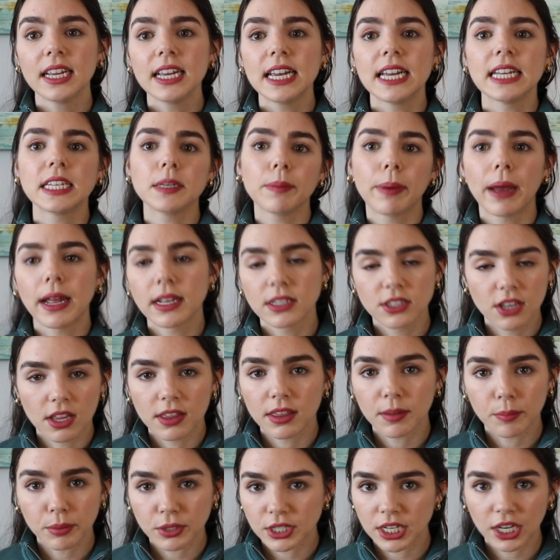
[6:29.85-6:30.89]
It depends on
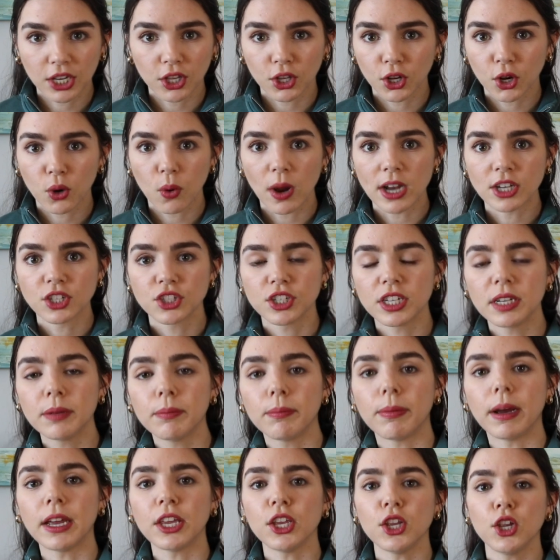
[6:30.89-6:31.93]
the particular question,
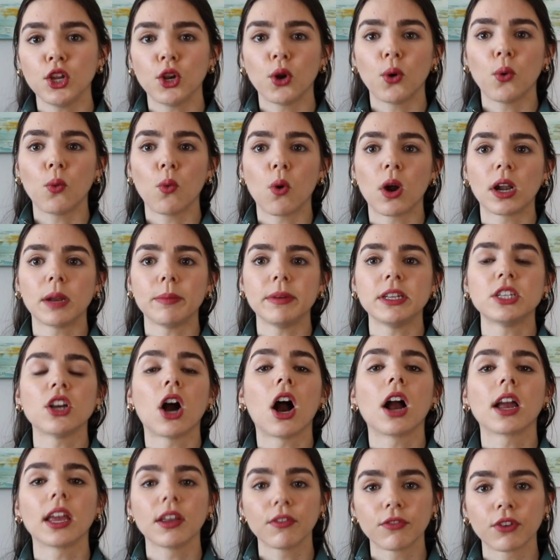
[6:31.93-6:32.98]
but you don't want to be
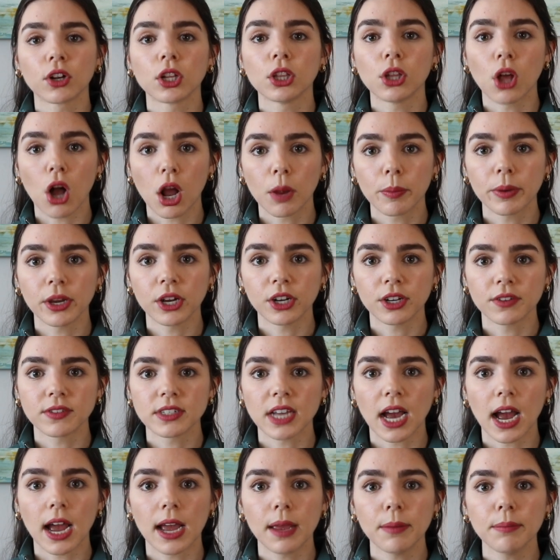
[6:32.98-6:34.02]
talking for a long period of
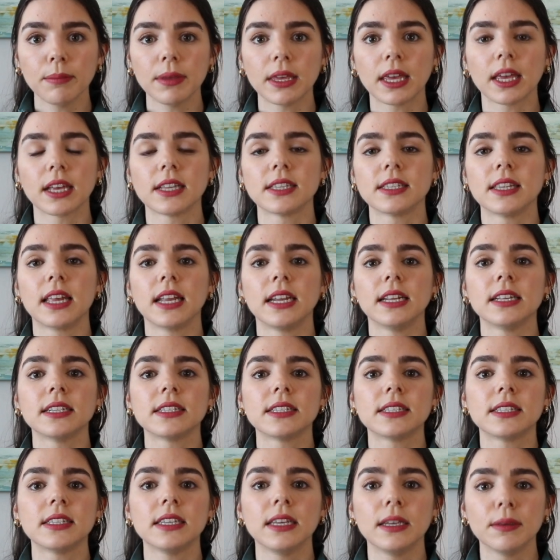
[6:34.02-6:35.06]
time because then it
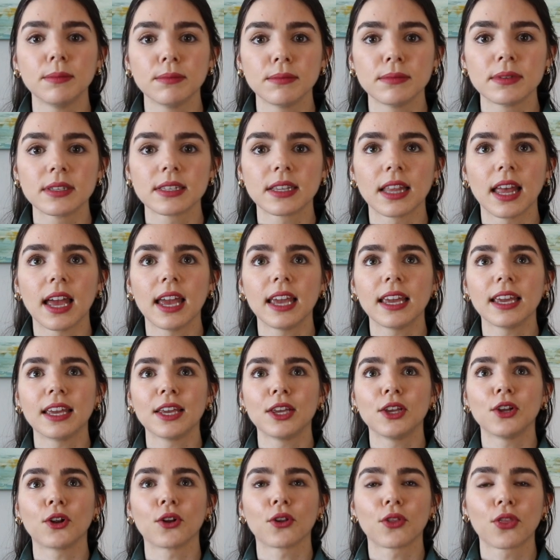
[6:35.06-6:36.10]
seems like
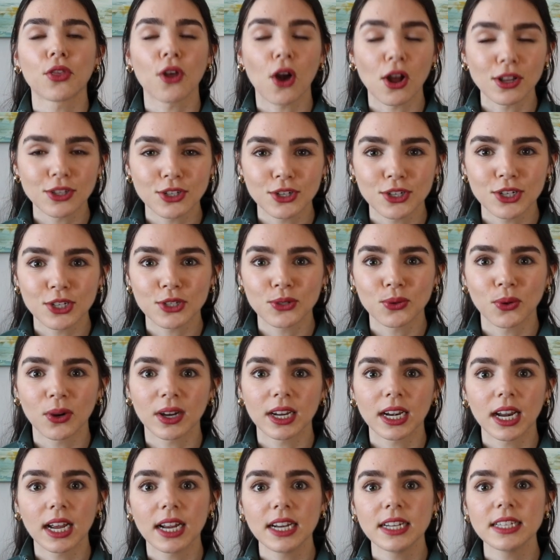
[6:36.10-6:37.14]
your thoughts are
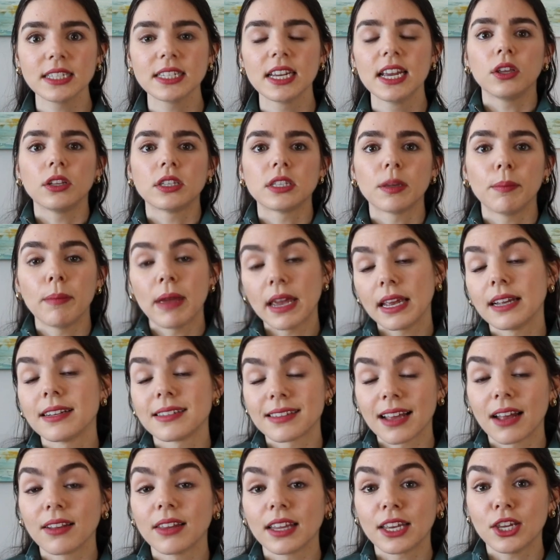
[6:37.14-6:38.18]
disorganized. To make it
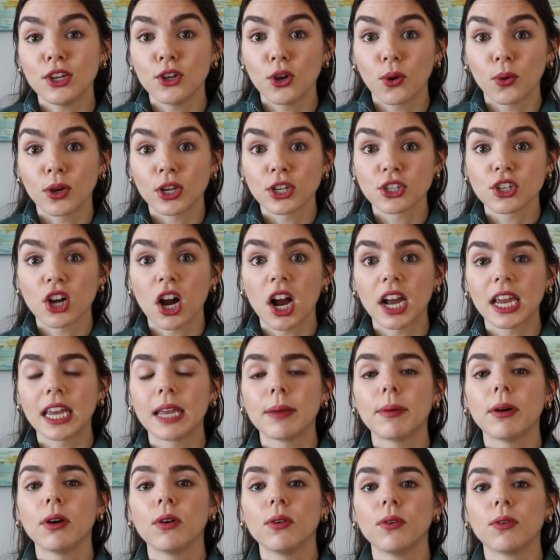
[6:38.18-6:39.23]
sound like you know what you're talking
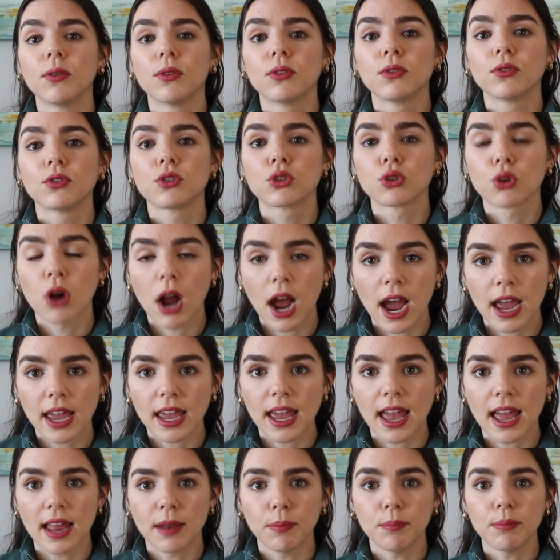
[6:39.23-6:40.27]
about, try
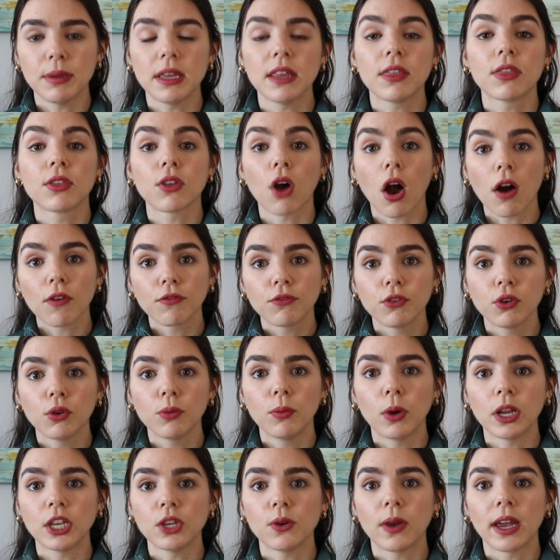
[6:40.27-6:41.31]
and be thoughtful
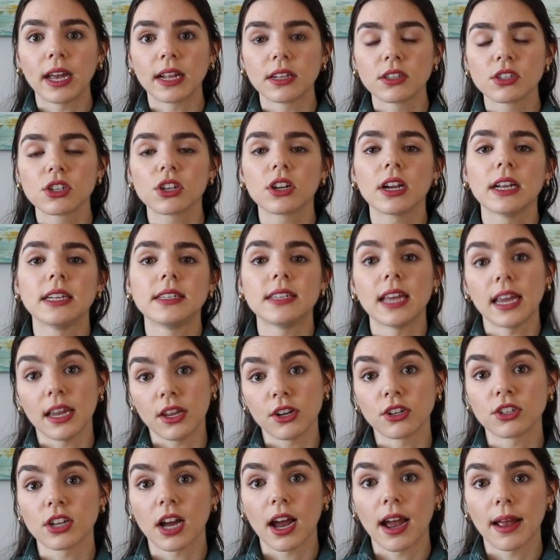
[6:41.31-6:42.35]
when you answer and take
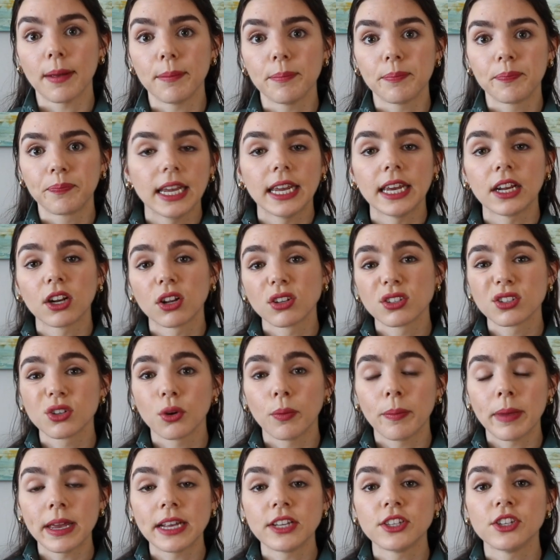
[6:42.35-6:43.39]
your time. It also
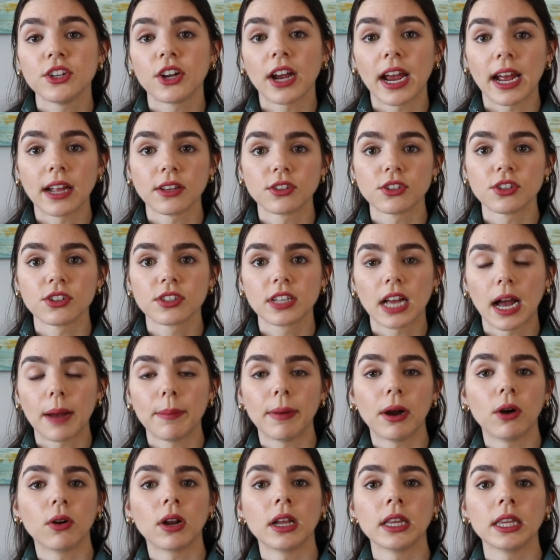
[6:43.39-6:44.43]
makes your answers come
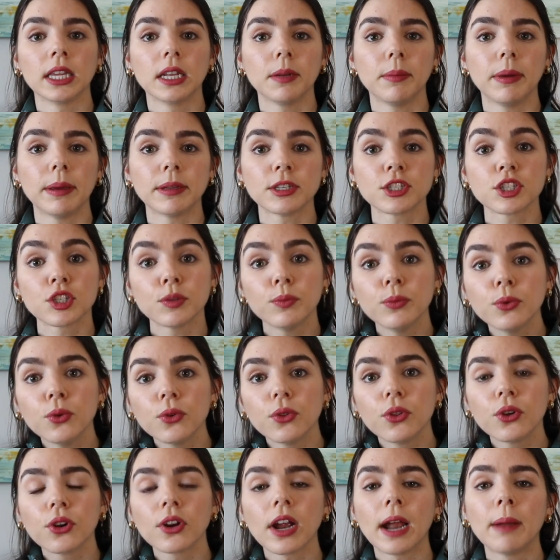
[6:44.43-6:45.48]
out a little bit
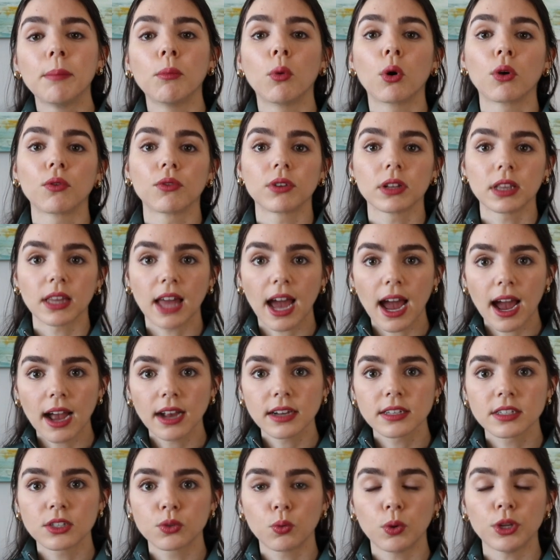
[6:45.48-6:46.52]
smoother and more
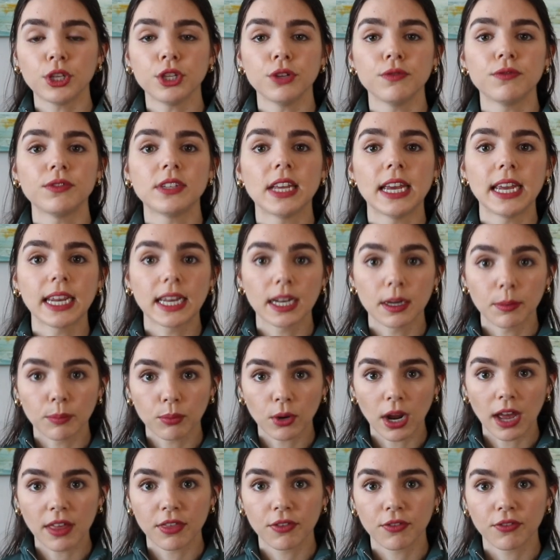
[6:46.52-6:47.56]
relaxed when you've taken a
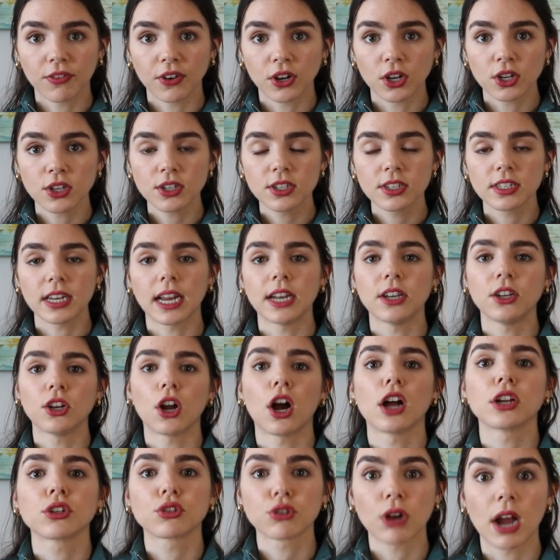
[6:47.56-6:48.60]
breath first and
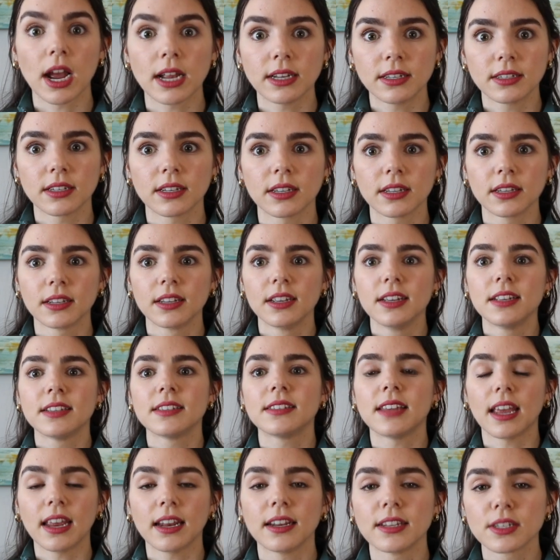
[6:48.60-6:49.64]
not tried to
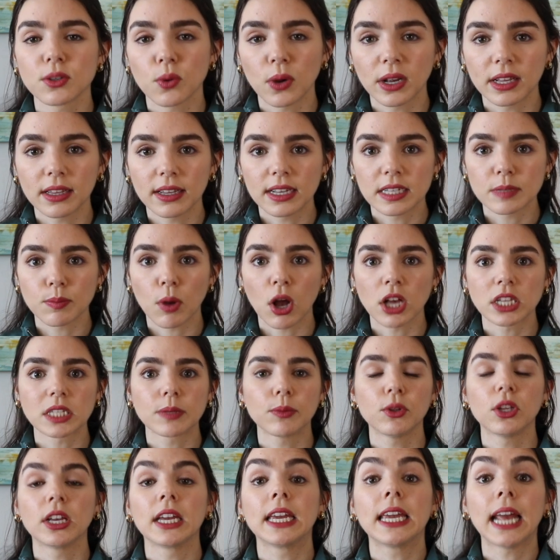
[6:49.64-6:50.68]
say it as quickly as
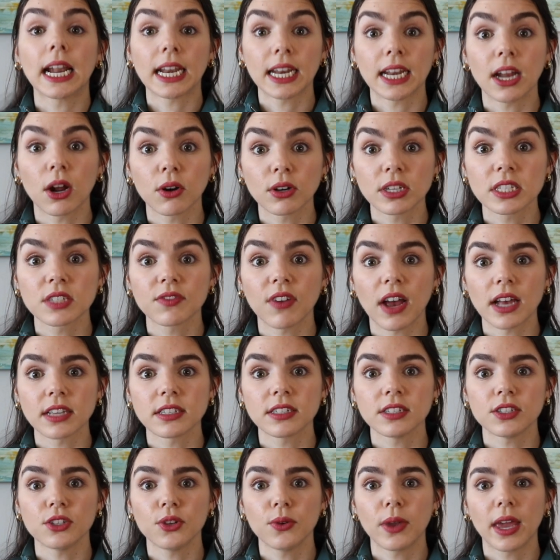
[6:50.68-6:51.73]
possible and get it out as
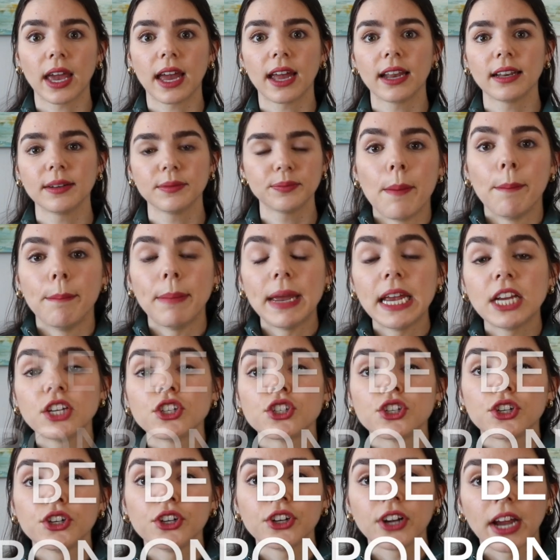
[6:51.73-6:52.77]
fast as you can. Make
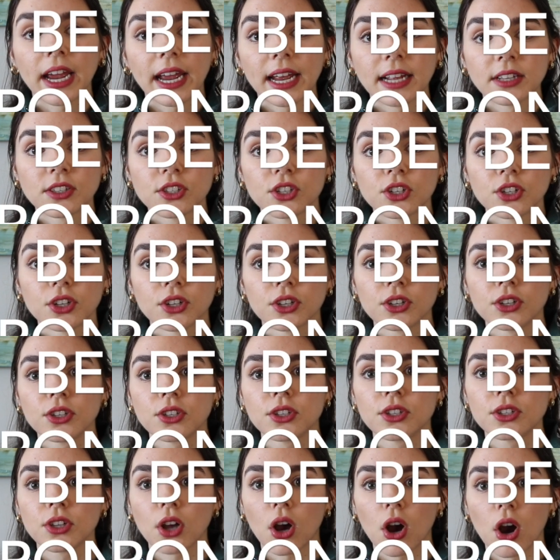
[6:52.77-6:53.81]
sure your
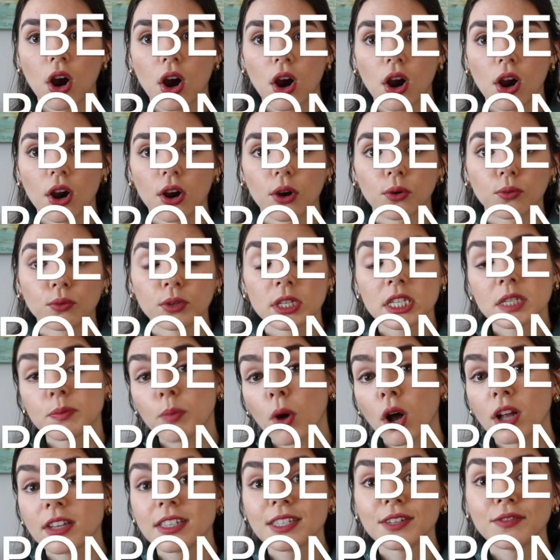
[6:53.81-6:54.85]
answers are
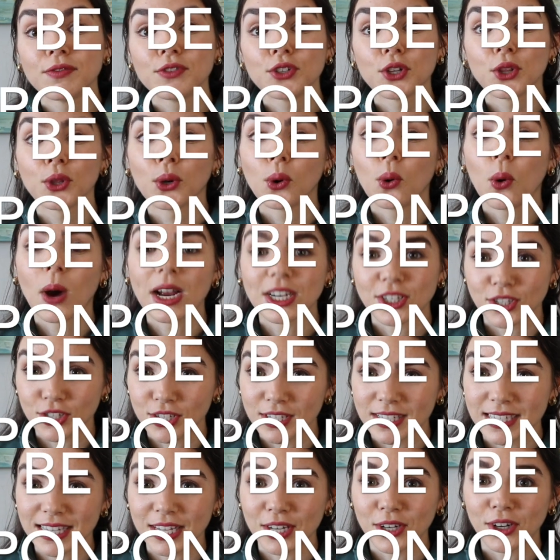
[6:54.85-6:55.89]
responsive to the
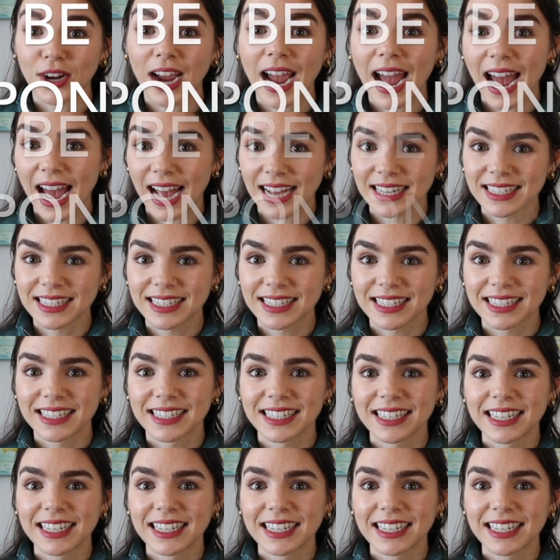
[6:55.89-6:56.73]
questions that you're asked.